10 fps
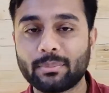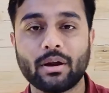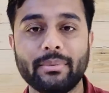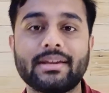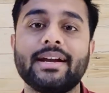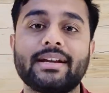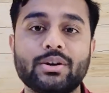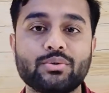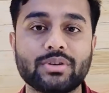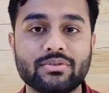upcoming
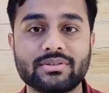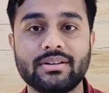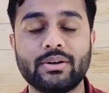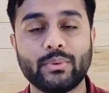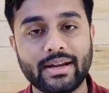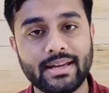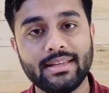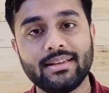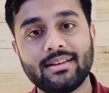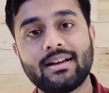GATE
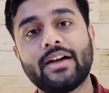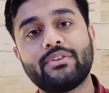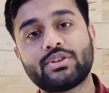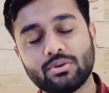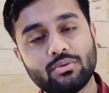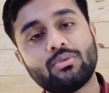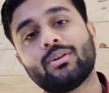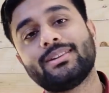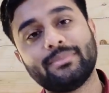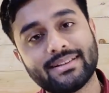2020. I wish you
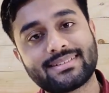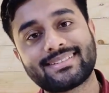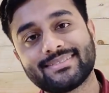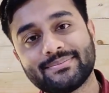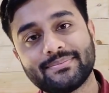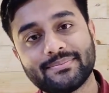all the best.